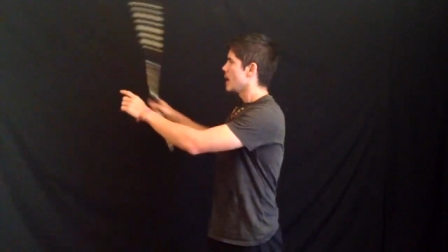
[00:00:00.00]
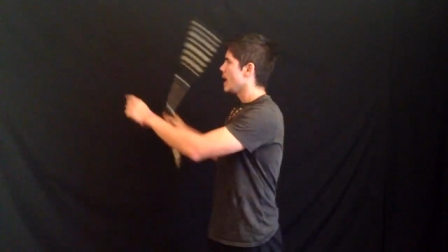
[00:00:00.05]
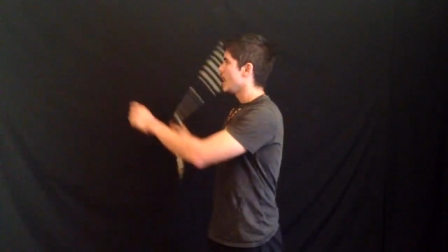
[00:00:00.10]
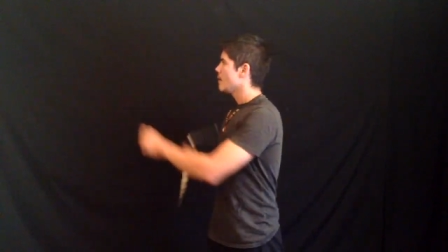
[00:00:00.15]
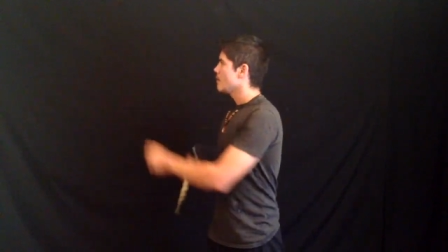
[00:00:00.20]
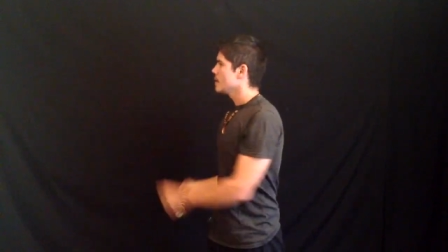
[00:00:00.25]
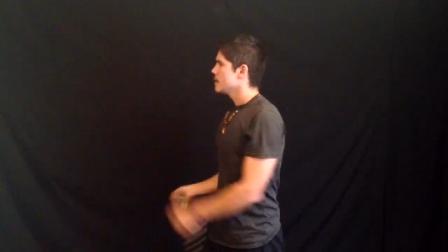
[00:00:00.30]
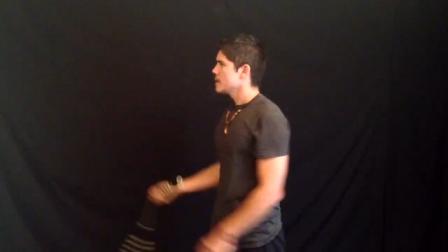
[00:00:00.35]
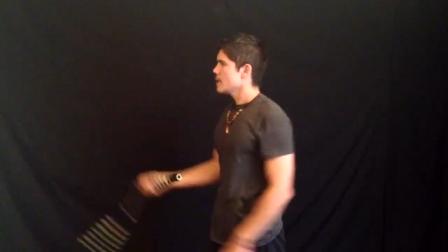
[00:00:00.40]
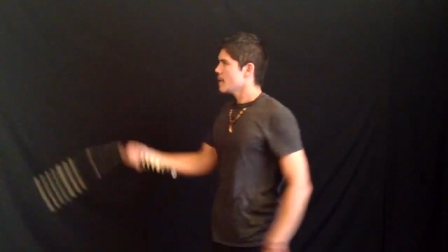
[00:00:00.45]

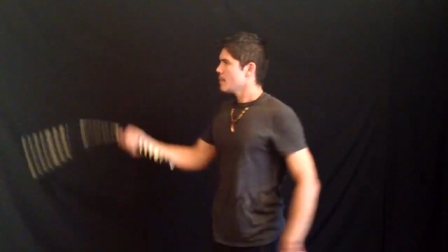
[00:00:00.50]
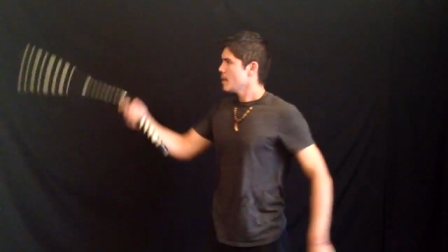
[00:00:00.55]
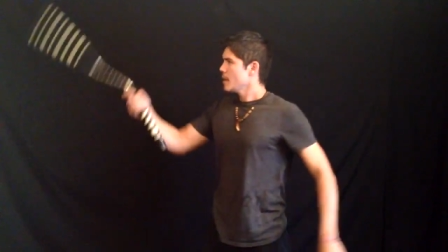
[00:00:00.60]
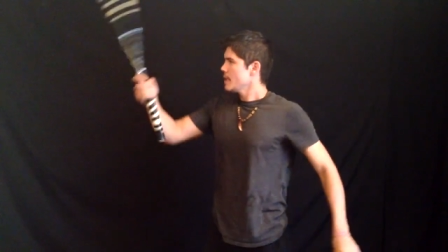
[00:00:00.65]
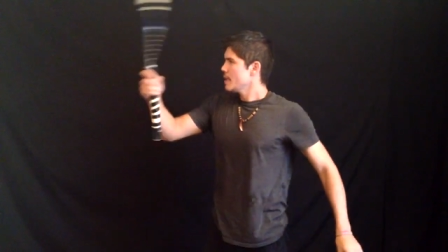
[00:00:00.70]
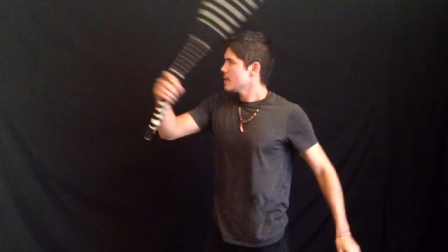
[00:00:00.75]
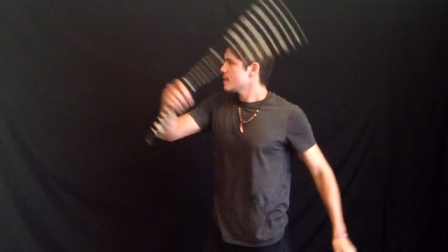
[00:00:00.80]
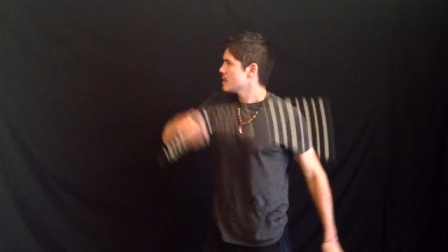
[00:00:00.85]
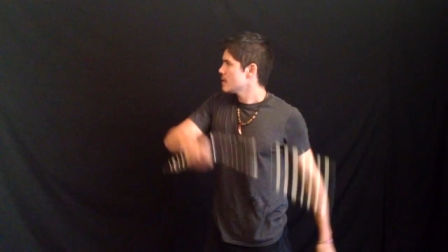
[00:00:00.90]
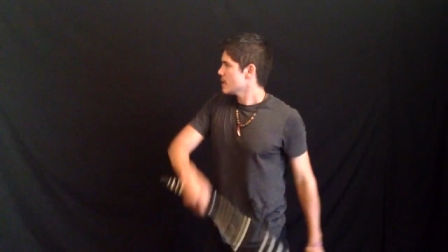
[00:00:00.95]
Every time I
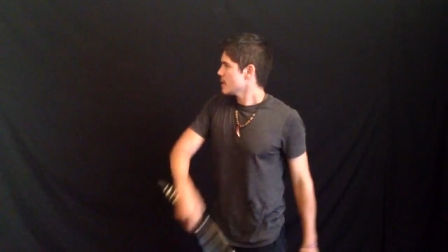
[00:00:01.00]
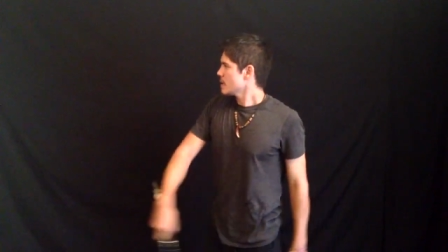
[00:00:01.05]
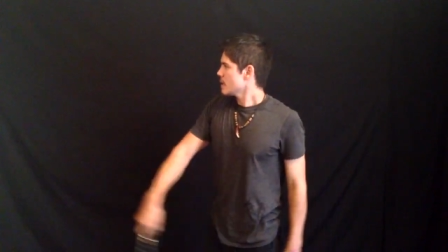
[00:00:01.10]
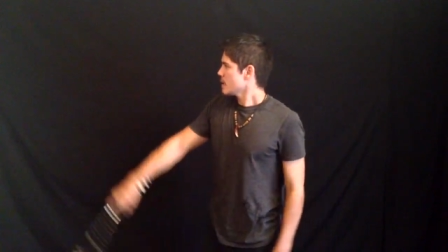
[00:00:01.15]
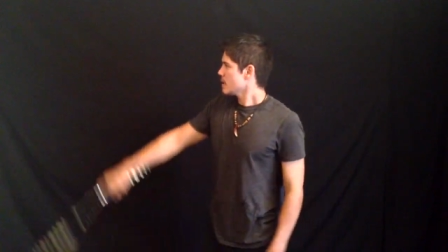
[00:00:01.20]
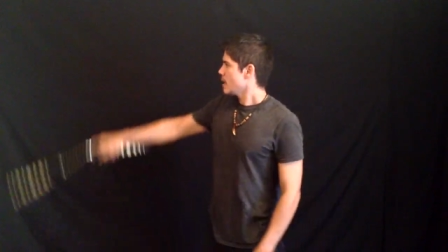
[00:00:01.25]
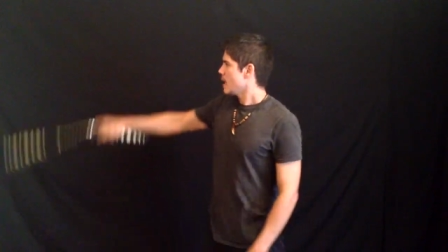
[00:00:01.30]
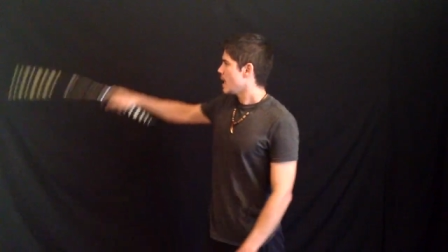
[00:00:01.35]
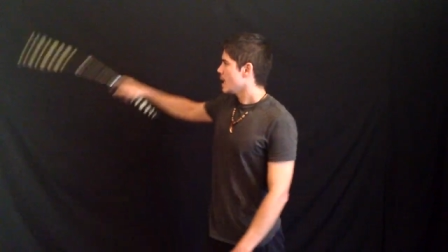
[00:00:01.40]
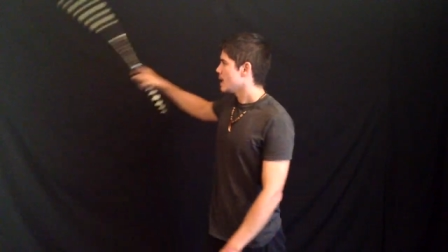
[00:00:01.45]
hit 6
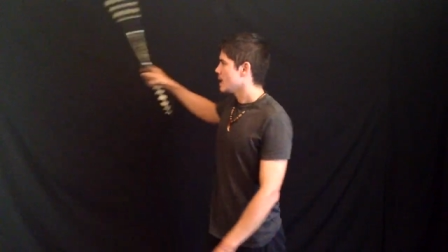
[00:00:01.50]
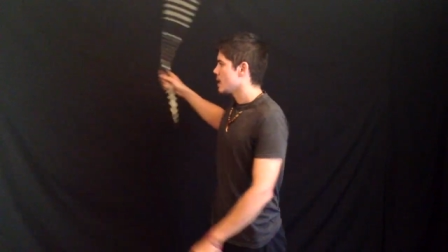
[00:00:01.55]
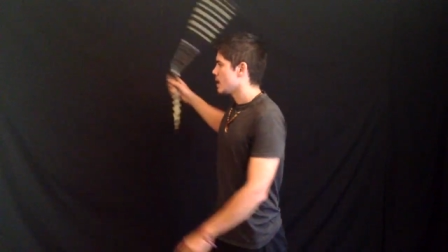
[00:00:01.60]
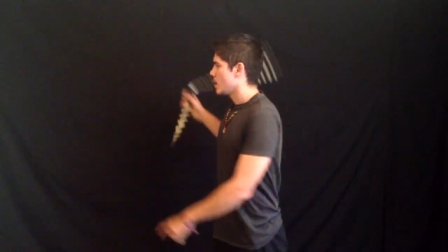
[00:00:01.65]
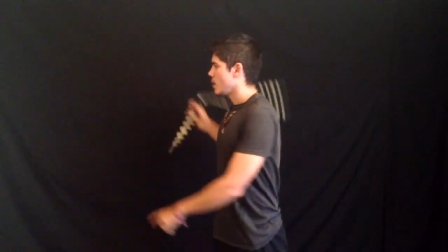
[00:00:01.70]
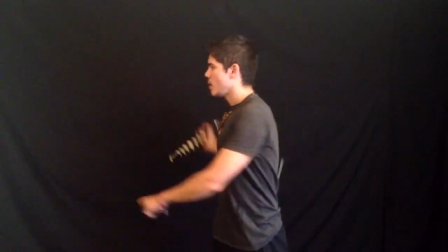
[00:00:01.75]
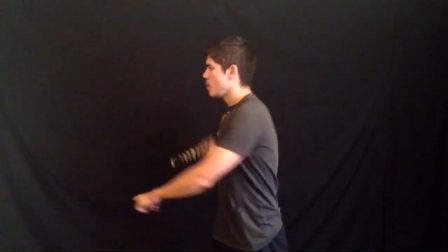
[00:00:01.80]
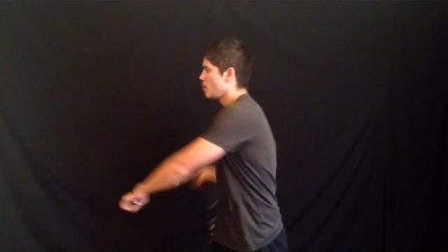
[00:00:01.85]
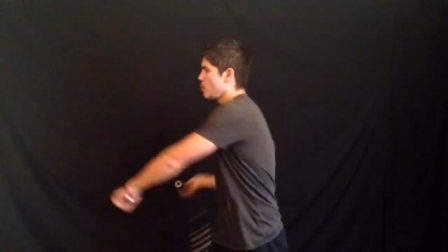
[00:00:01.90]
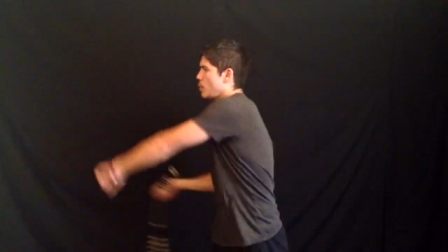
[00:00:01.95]
o'clock, you
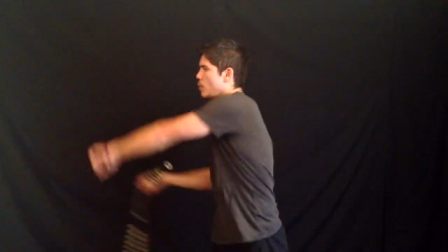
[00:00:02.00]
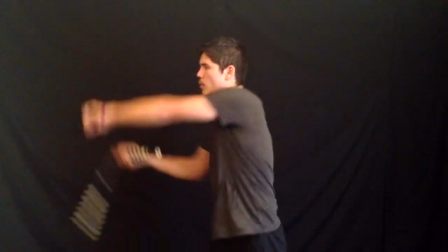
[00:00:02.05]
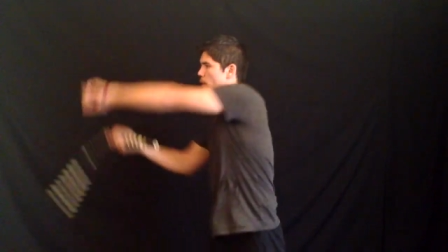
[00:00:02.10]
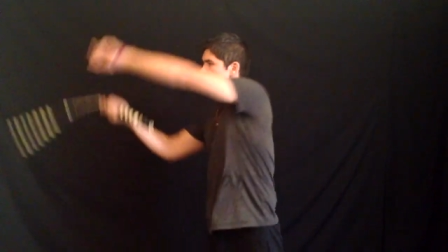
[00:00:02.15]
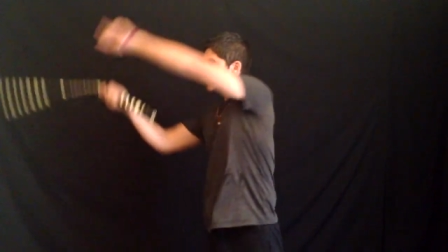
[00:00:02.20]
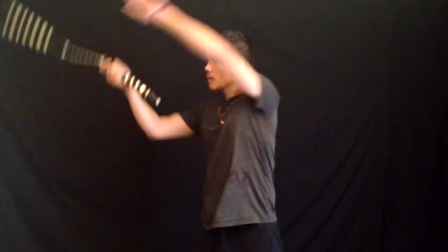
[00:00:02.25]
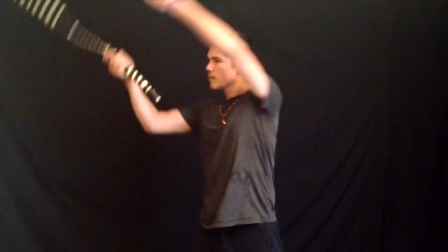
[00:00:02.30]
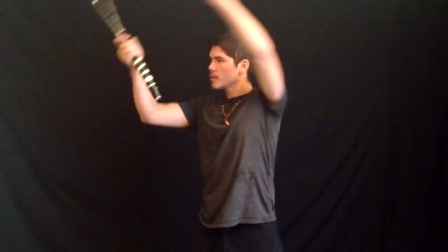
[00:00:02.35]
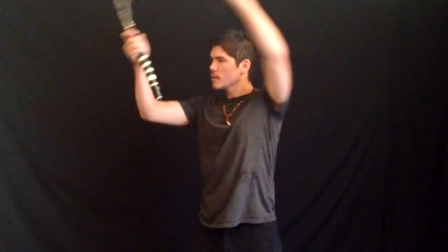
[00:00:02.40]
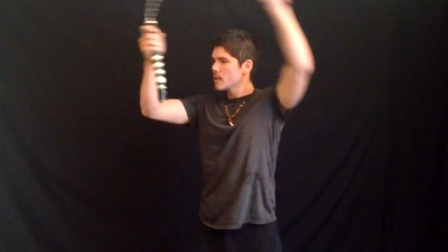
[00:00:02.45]
know, I'm
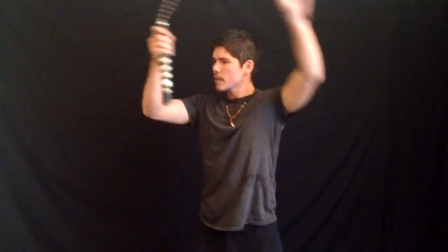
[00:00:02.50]
pulling over